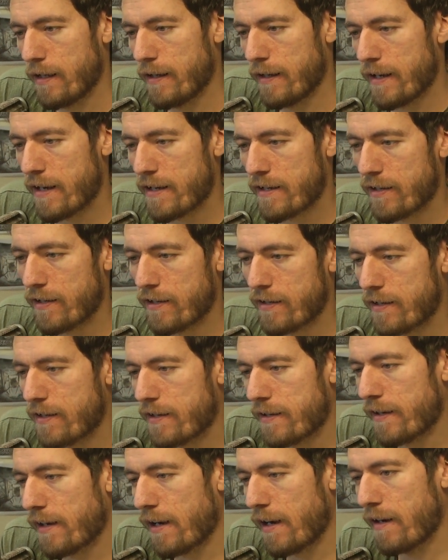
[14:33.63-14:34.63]

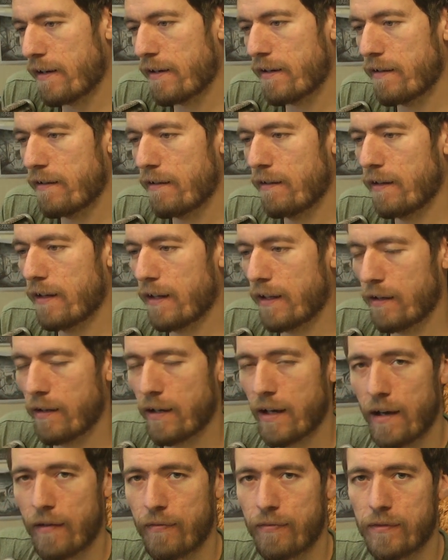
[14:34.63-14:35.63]
necessarily
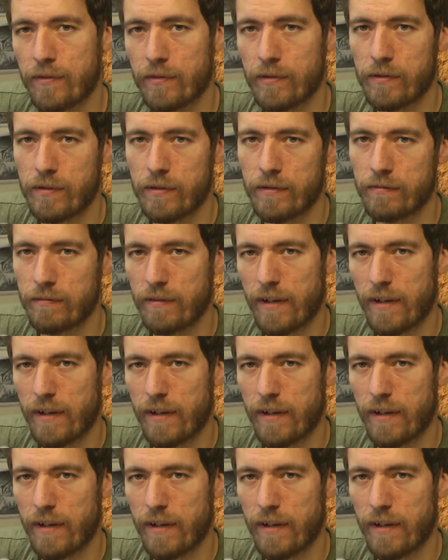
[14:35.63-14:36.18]
have to